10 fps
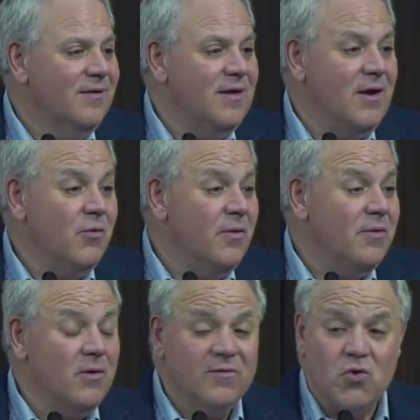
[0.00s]
you know,
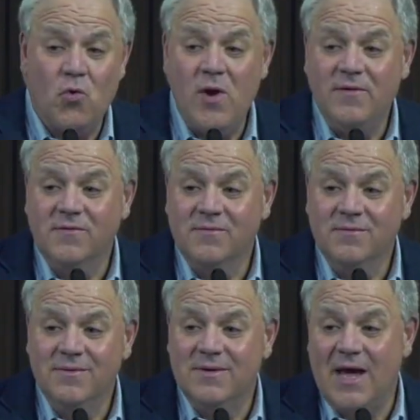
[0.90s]
there's a choice.
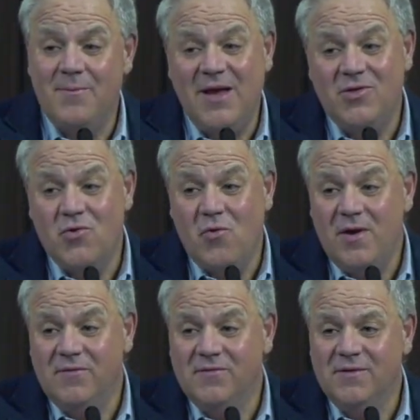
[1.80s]
Got to make the
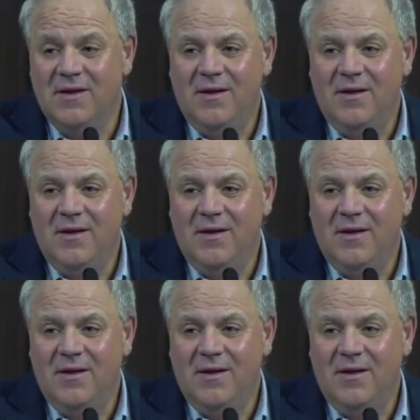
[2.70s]
choice.